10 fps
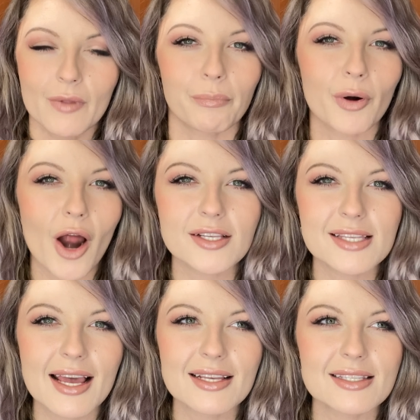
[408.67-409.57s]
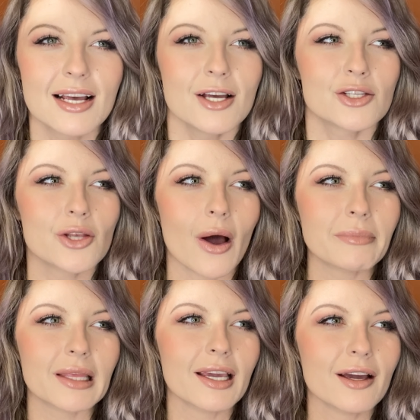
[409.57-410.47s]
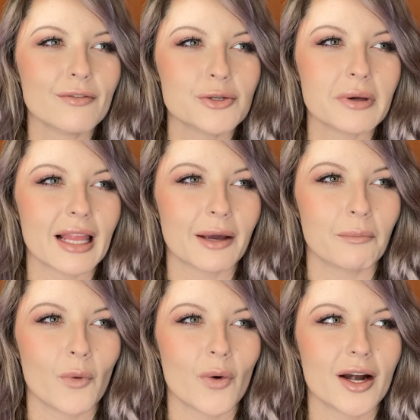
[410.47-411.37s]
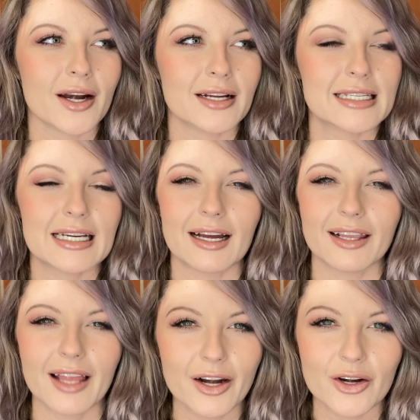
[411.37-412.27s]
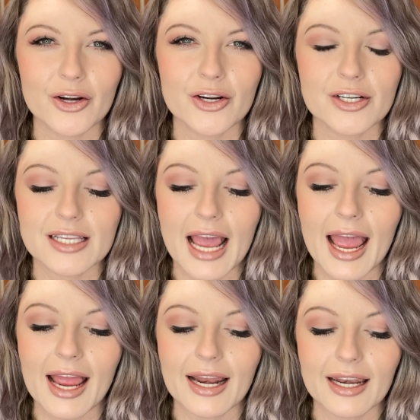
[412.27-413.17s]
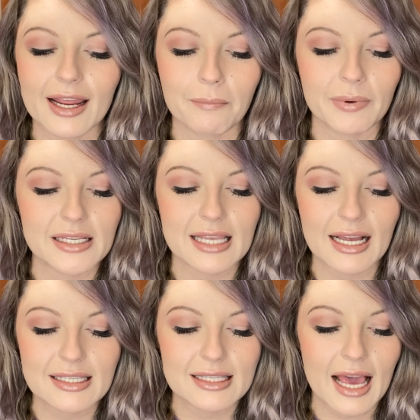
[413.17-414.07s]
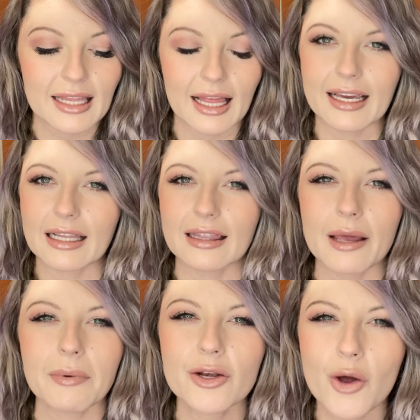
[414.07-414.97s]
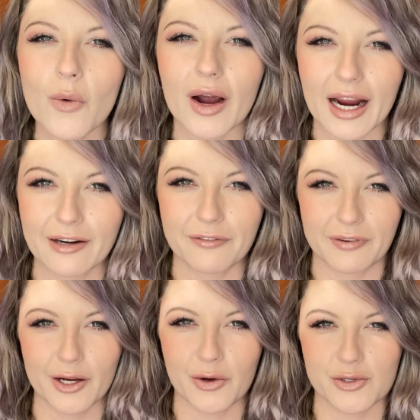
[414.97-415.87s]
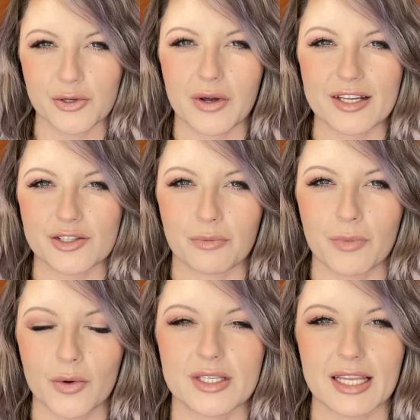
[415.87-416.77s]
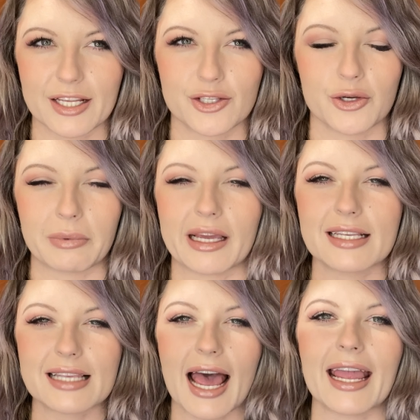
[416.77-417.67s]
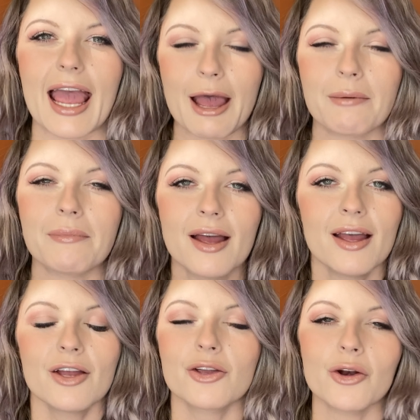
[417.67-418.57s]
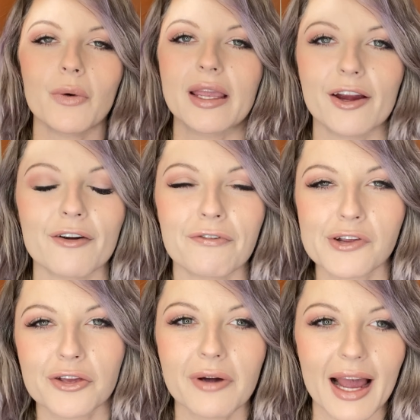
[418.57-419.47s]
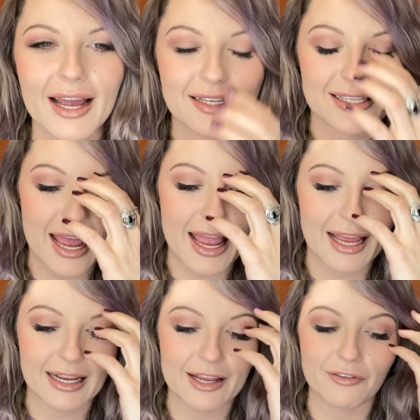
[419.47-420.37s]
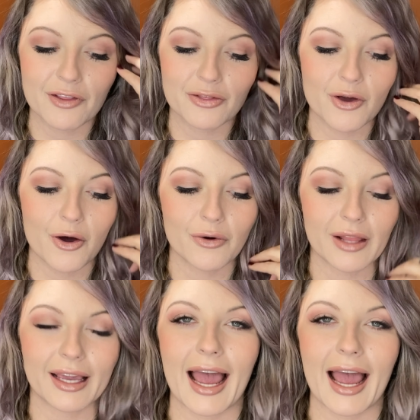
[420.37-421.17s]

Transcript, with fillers: process so I'm thinking of doing like more declutters and besides that, like let me know what kind of videos you guys are most into because I am, you know, here for you guys and even though like